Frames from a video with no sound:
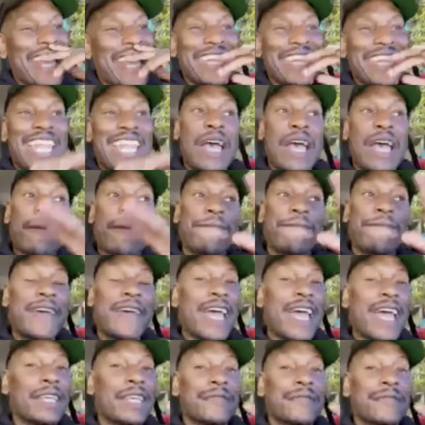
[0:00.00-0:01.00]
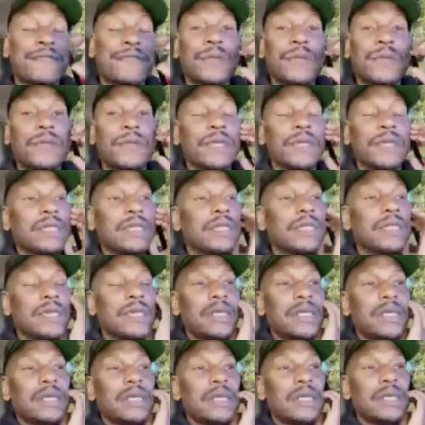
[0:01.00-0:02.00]
And now fast forward,
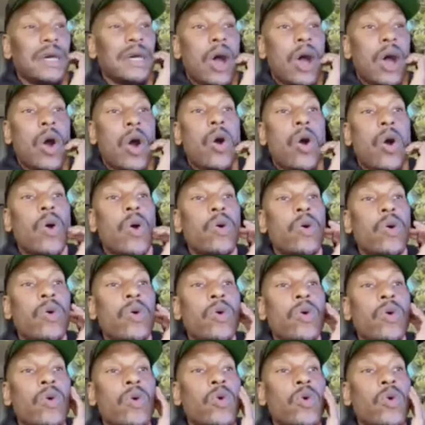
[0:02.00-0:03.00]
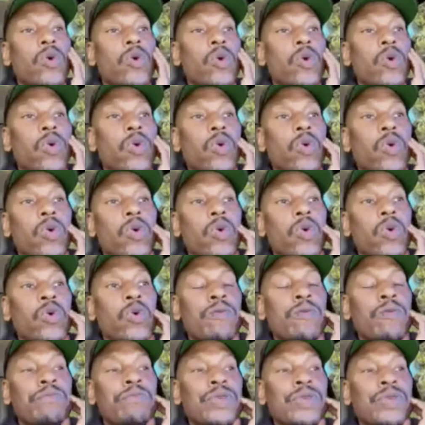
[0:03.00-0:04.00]
a
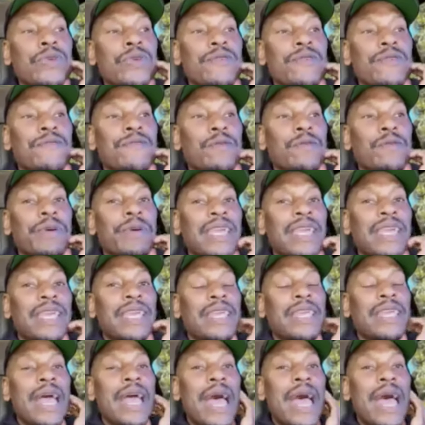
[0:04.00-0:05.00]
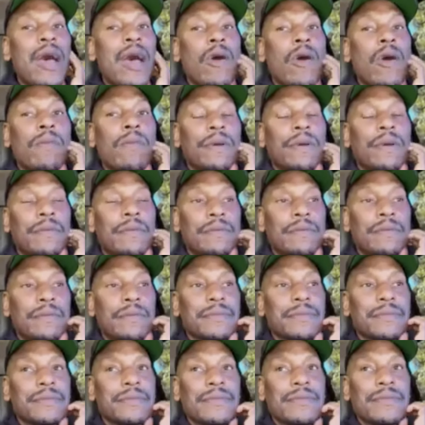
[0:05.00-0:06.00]
whole beautiful pain album
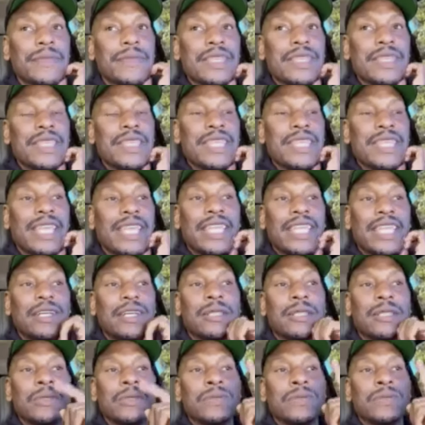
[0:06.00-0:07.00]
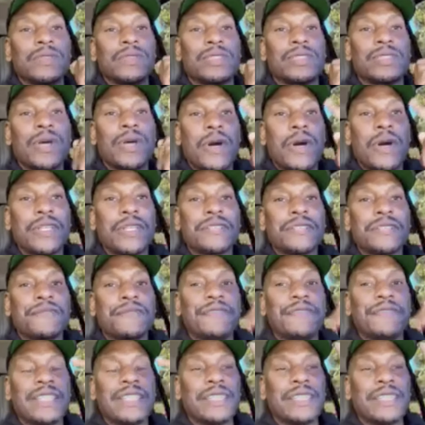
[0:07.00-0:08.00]
includes
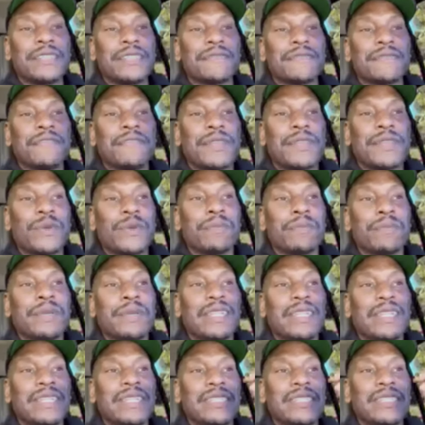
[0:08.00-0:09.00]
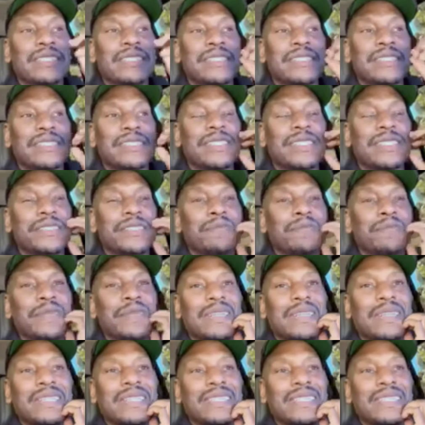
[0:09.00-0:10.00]
thoughts, feelings, vulnerabilities, and
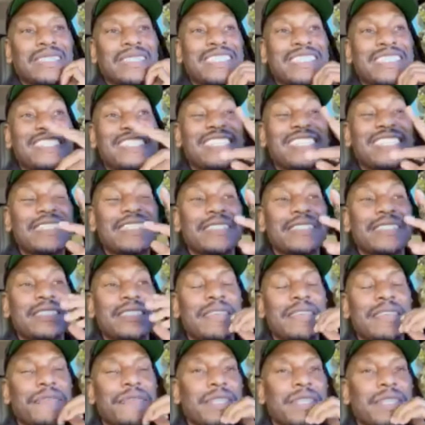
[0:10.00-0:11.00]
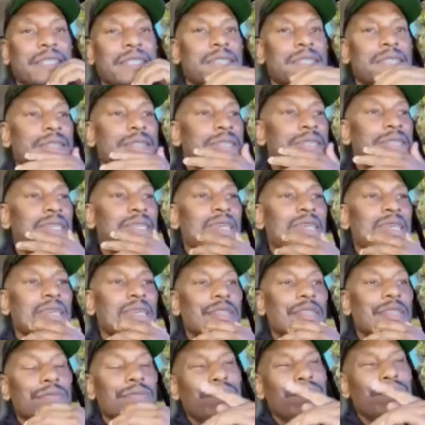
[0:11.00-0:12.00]
sensibilities and sensitivities.
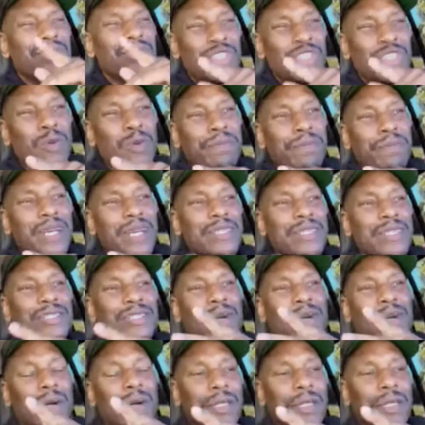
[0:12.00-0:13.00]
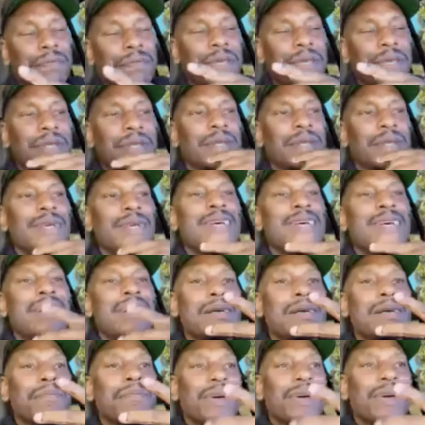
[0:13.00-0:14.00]
Joe Budden's call it bitter,
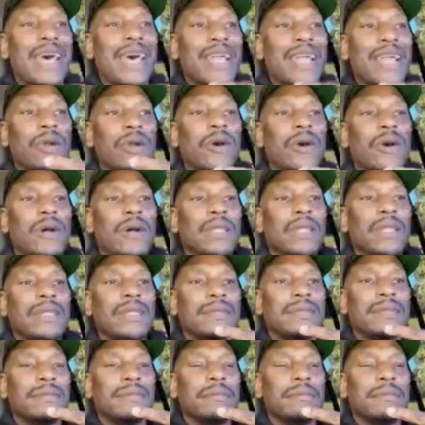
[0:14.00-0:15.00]
but I call it